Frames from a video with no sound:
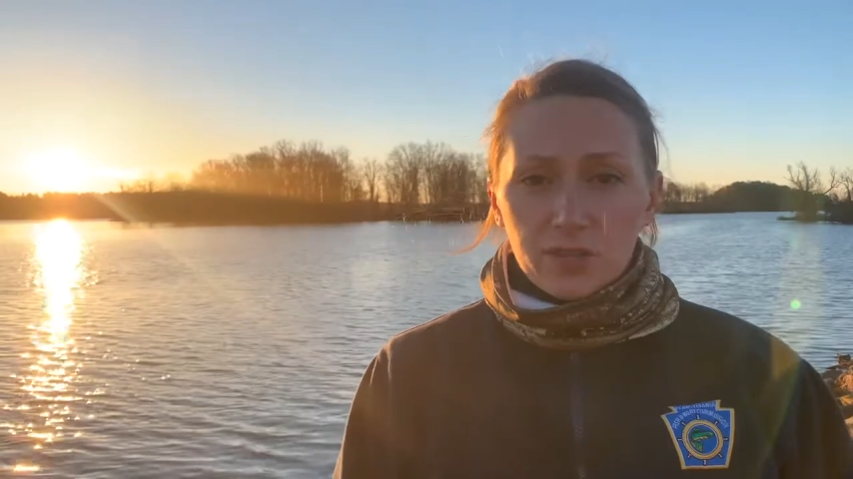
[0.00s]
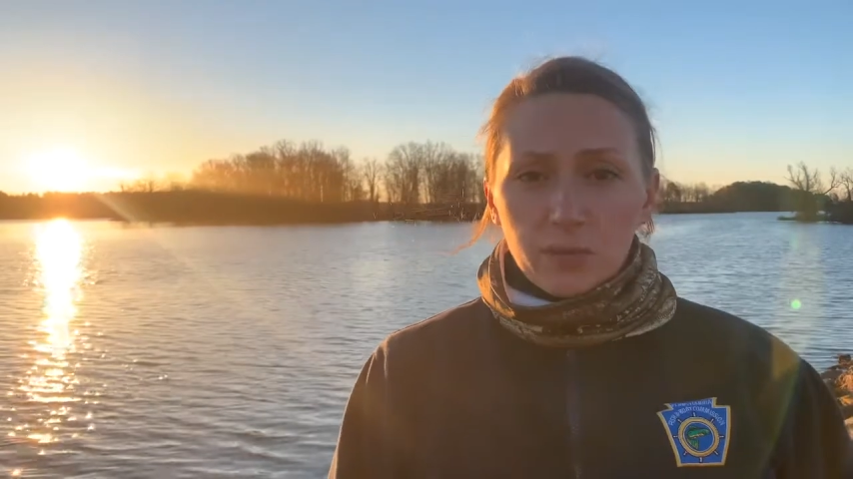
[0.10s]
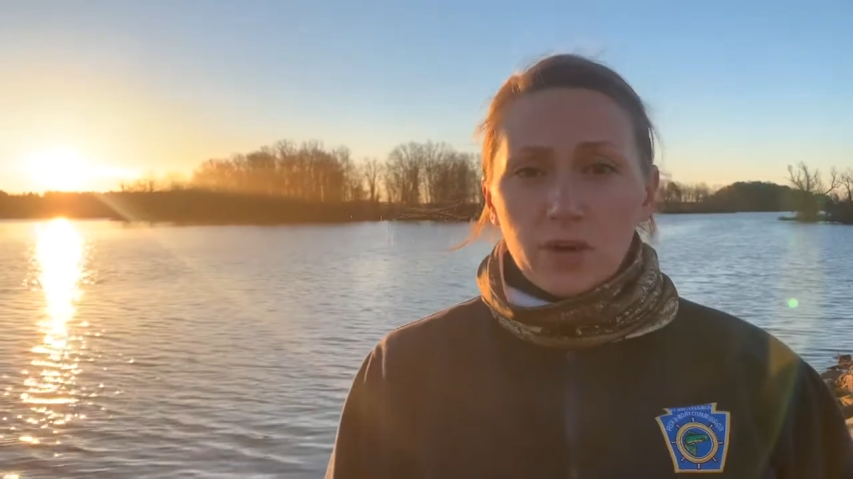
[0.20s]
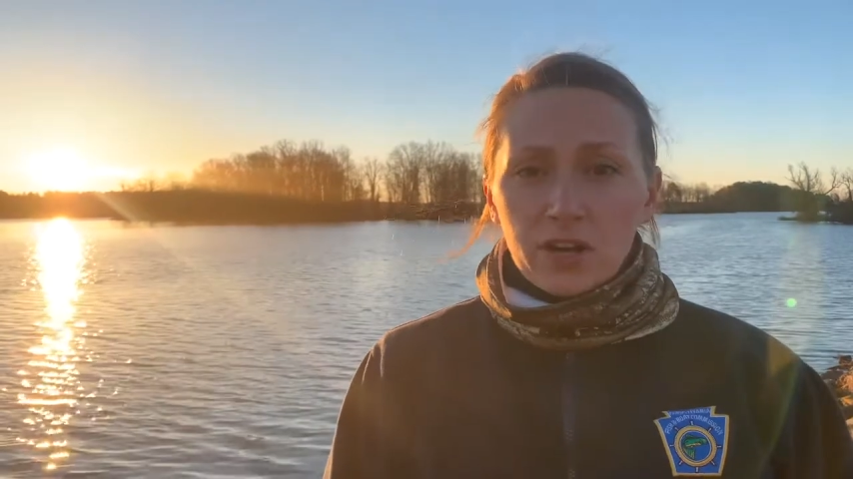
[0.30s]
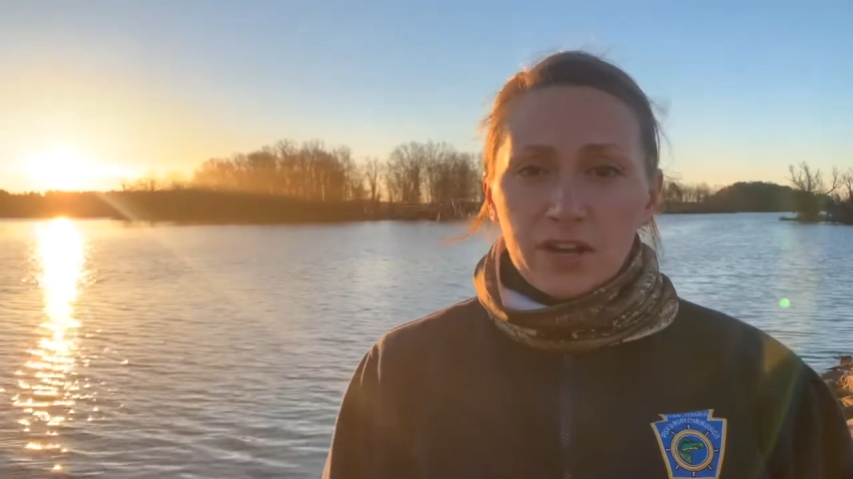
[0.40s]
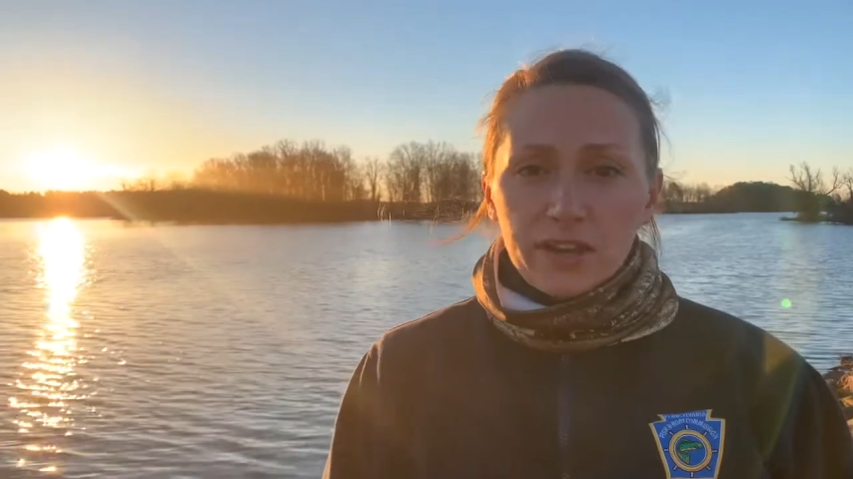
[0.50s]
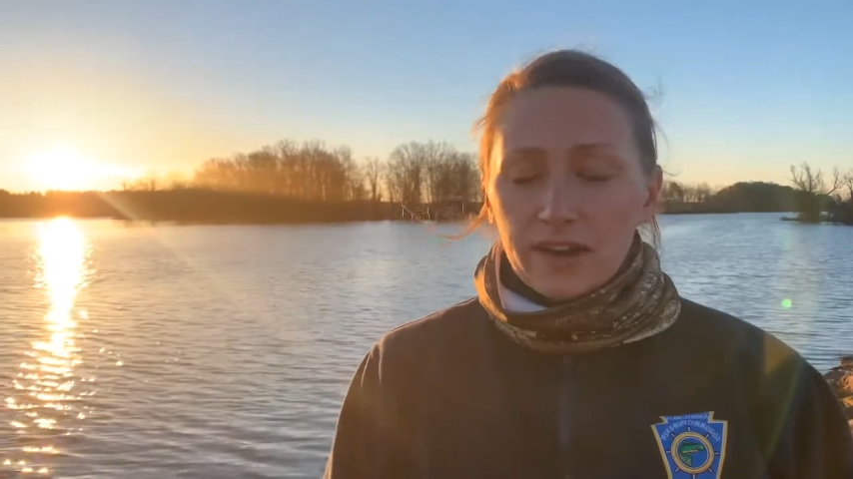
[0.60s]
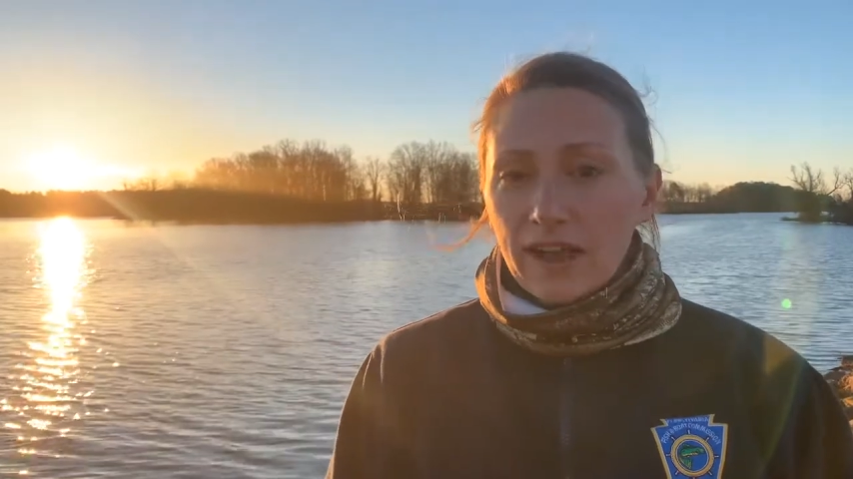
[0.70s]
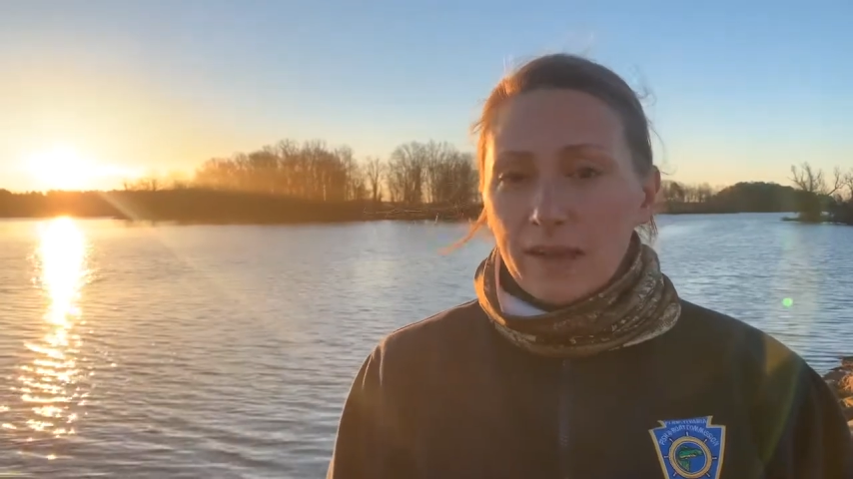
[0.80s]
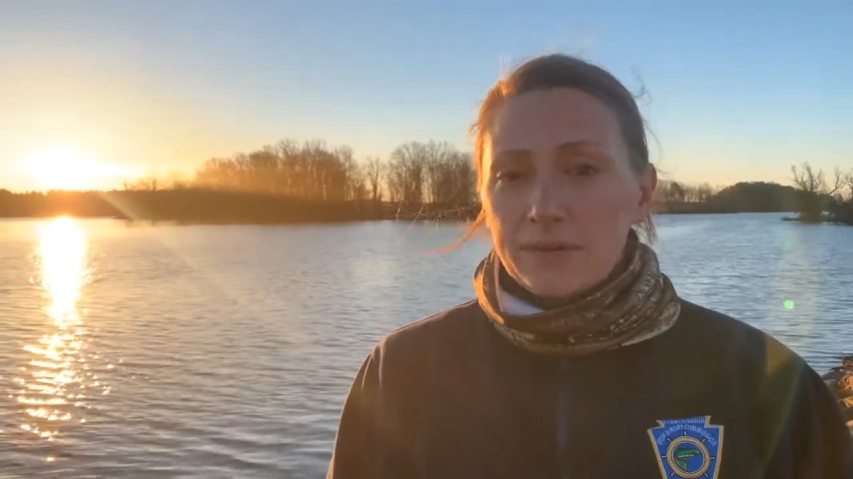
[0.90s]
the water and
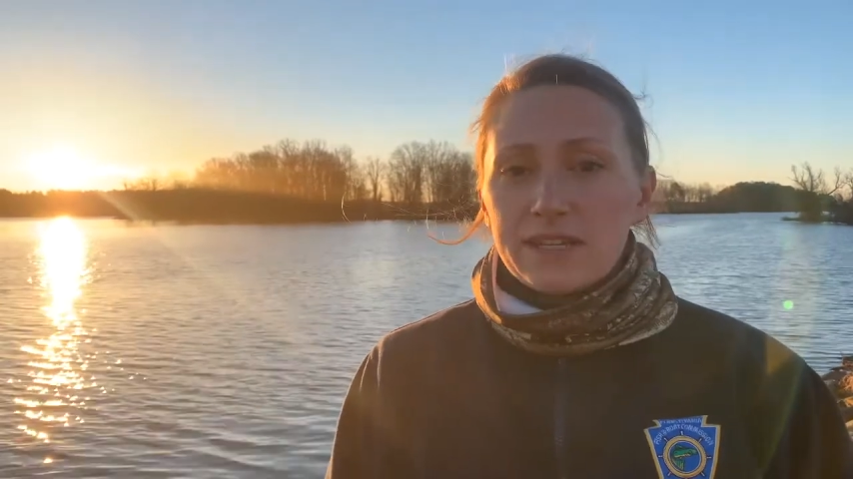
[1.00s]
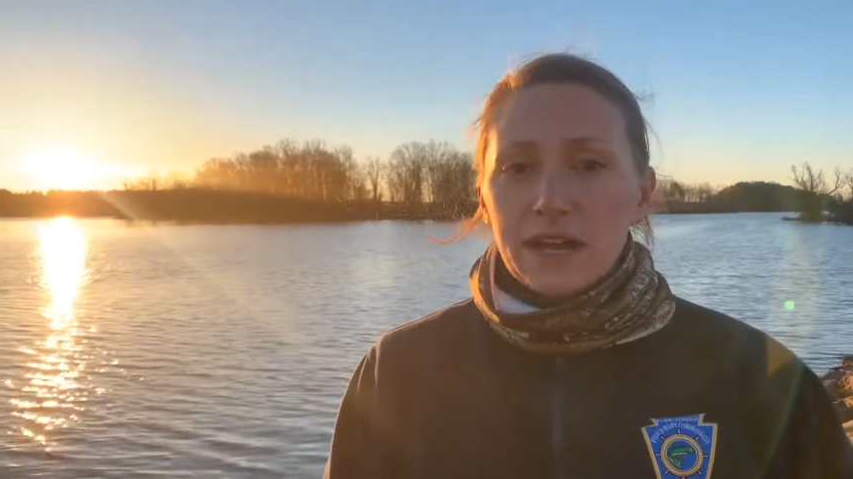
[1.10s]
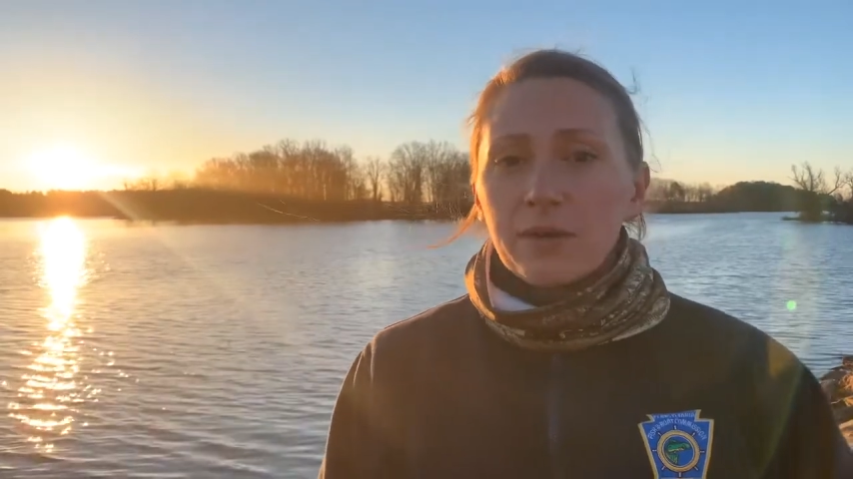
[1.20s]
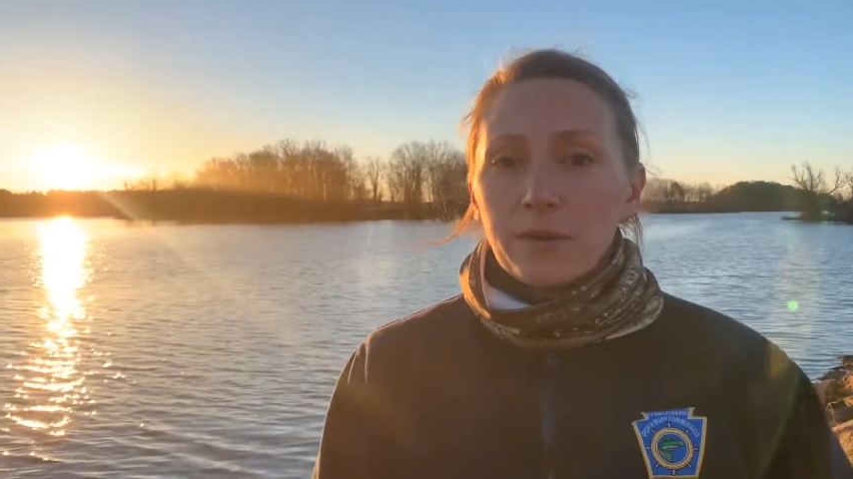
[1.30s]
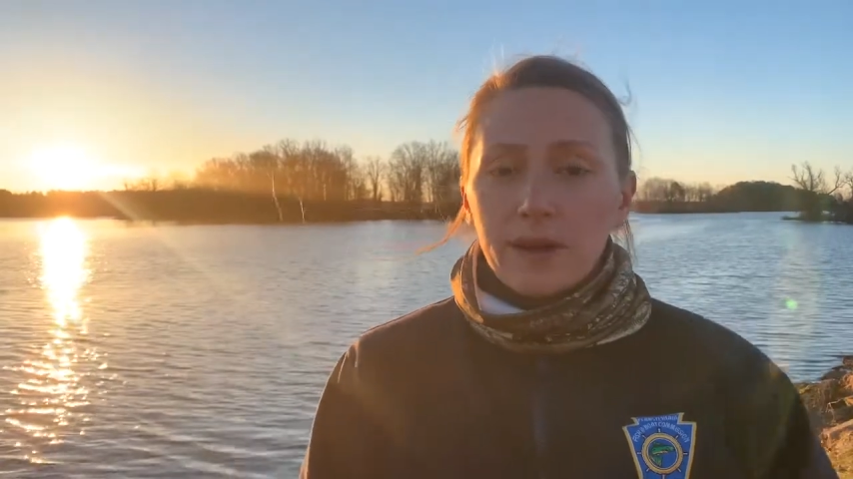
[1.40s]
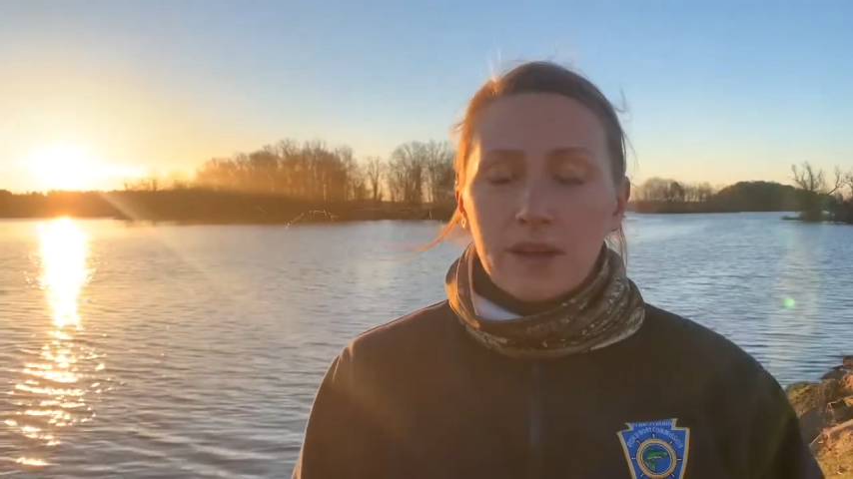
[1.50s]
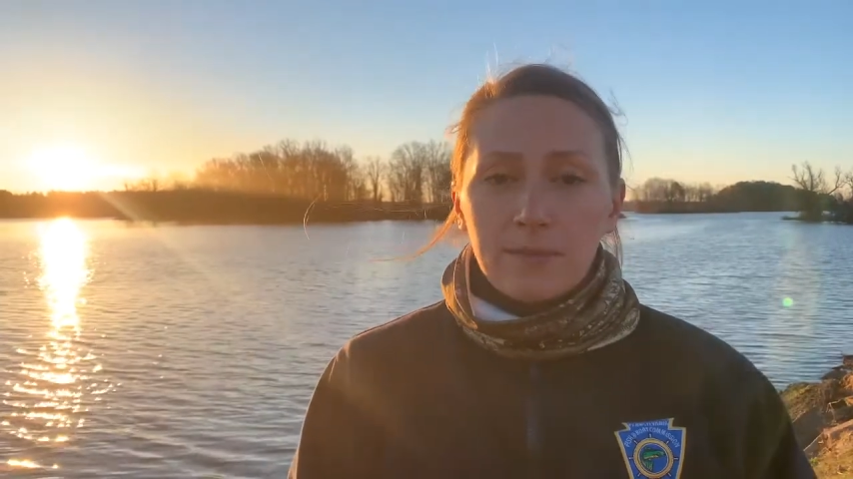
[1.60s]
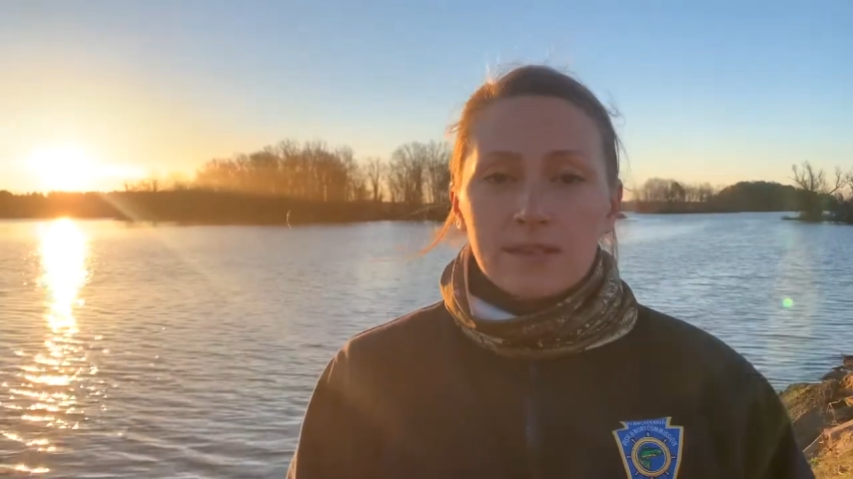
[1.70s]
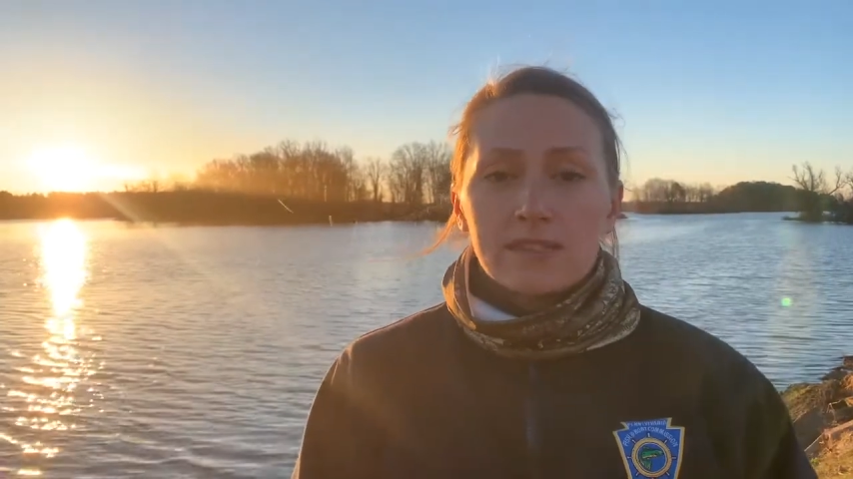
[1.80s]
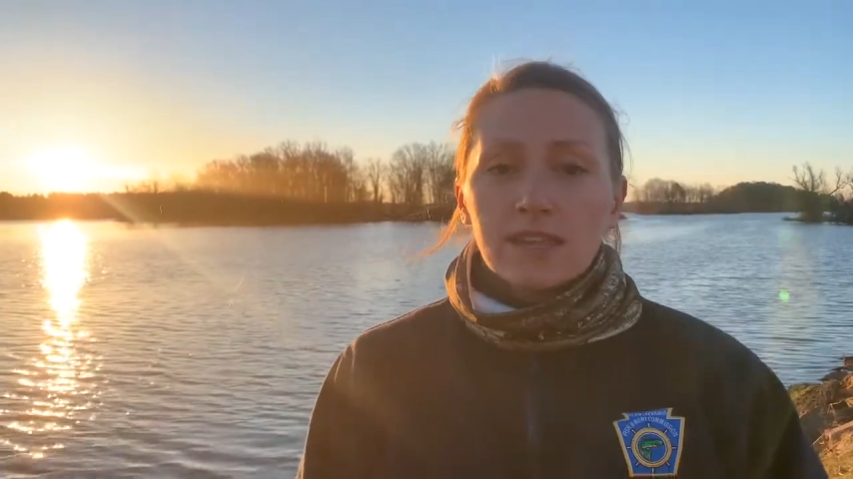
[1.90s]
their habitat
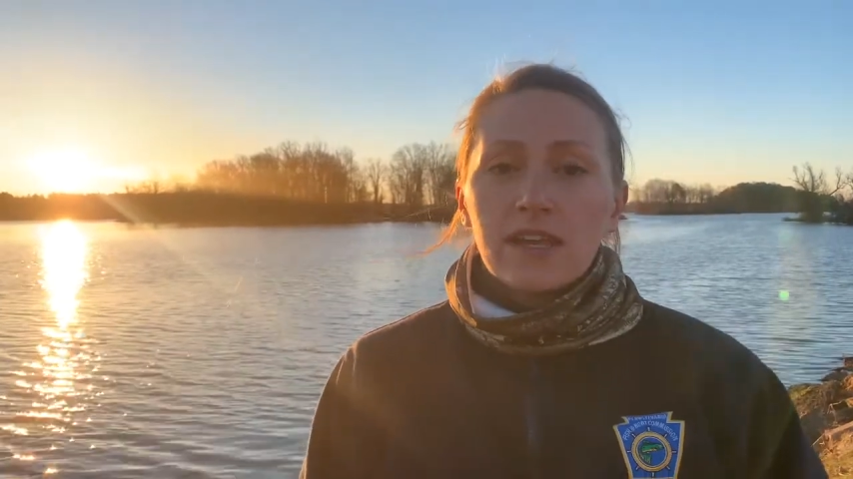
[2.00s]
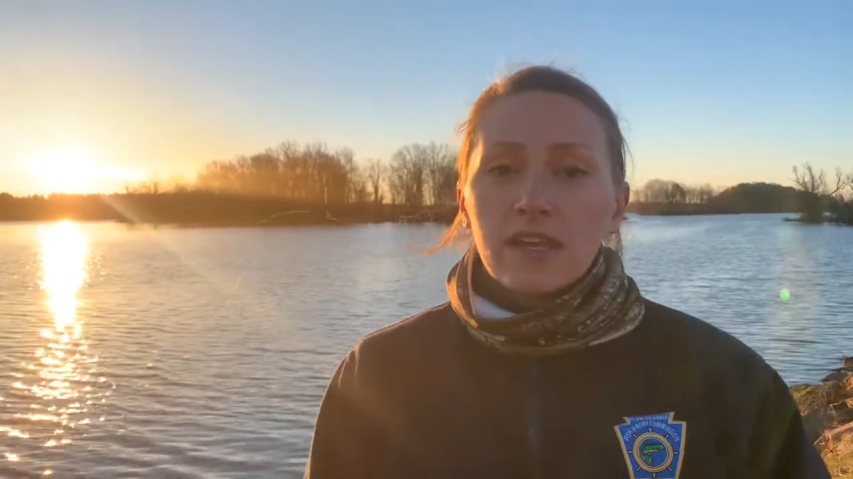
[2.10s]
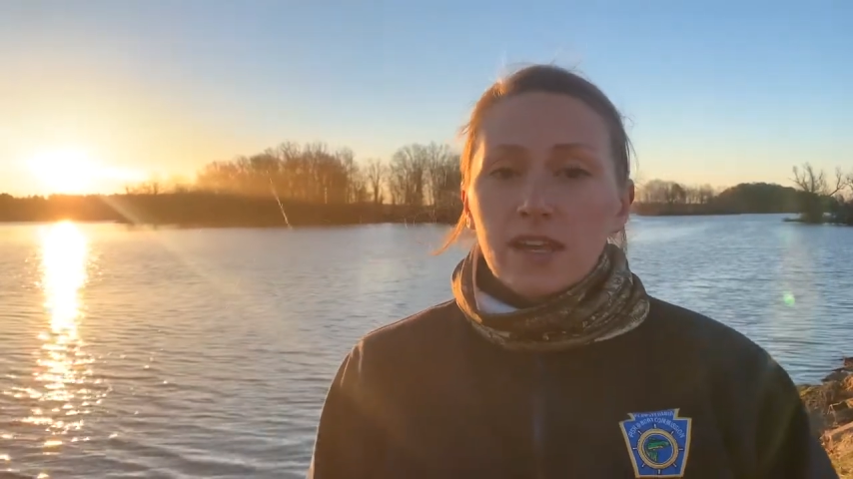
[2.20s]
requirements.